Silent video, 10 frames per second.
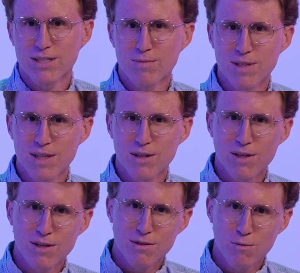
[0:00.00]
something there
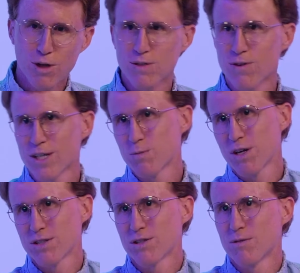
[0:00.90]
that works for us, but
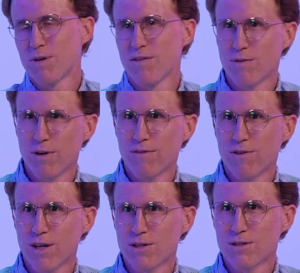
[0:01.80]
also could pave the way for
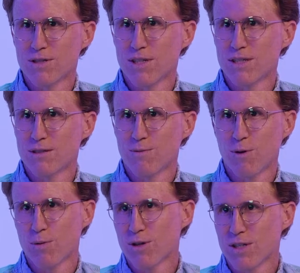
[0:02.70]
others as
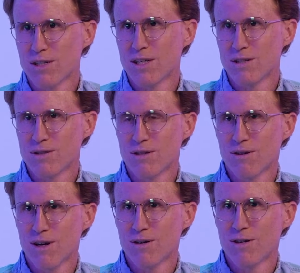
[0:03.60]
Fort Worth continues to
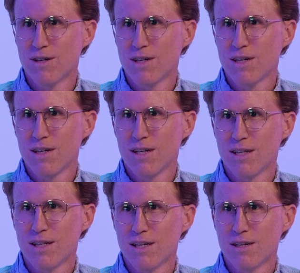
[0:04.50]
grow
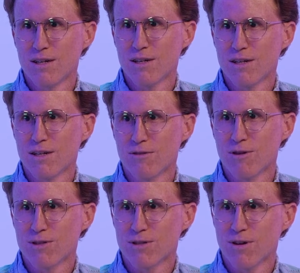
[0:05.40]
and grow
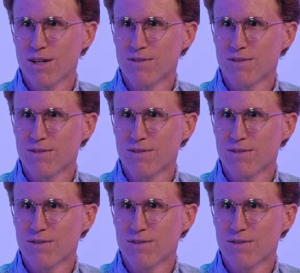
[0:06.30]
its creative